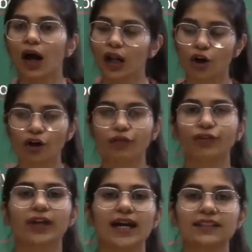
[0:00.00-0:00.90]
A lot of
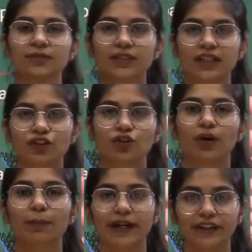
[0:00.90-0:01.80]
organisms can show a
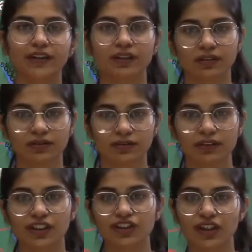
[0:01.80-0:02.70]
better
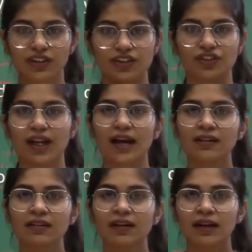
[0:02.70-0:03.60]
regeneration and
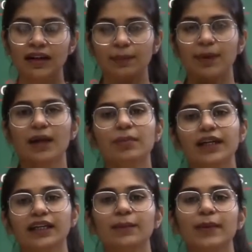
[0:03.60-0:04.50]
repair, but
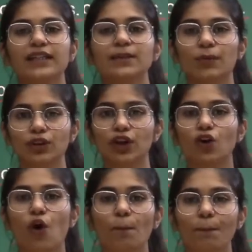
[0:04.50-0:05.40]
it depends upon the
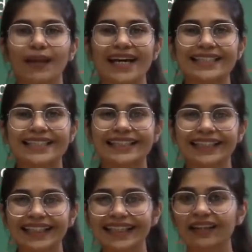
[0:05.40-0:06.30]

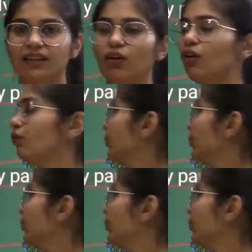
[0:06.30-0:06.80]
complexity of